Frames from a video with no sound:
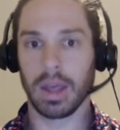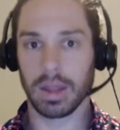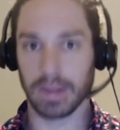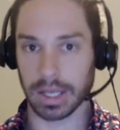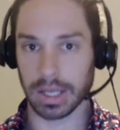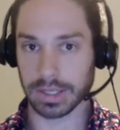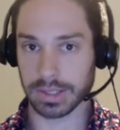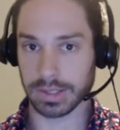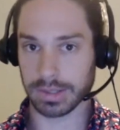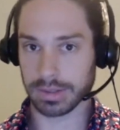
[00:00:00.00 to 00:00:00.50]

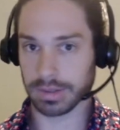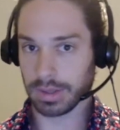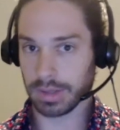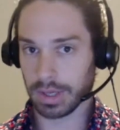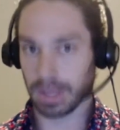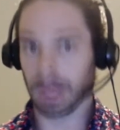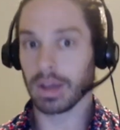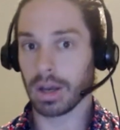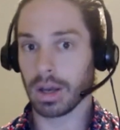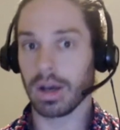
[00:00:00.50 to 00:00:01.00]
that's
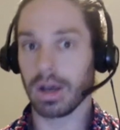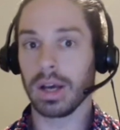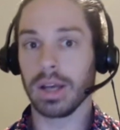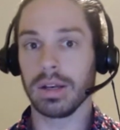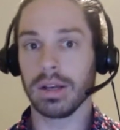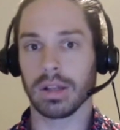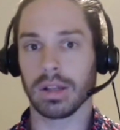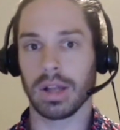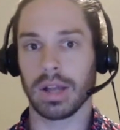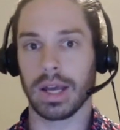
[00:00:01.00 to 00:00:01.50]

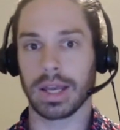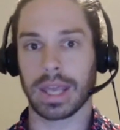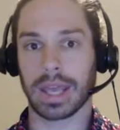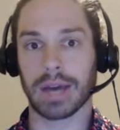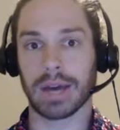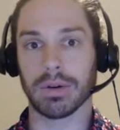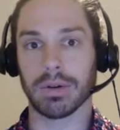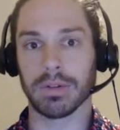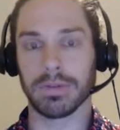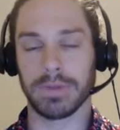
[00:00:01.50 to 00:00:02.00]
kind of like
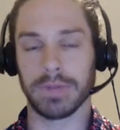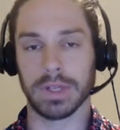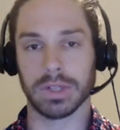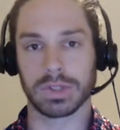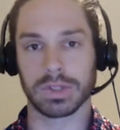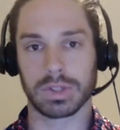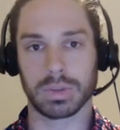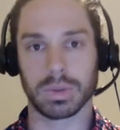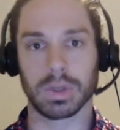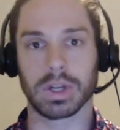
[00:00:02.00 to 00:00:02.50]
how it
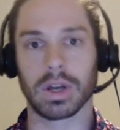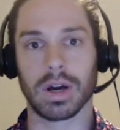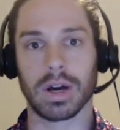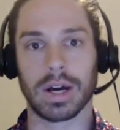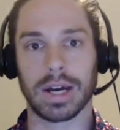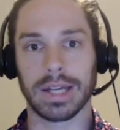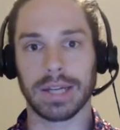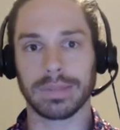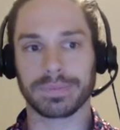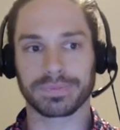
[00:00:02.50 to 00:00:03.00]
feels to a
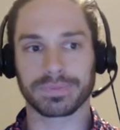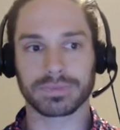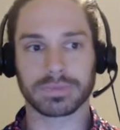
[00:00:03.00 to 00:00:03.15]
guy,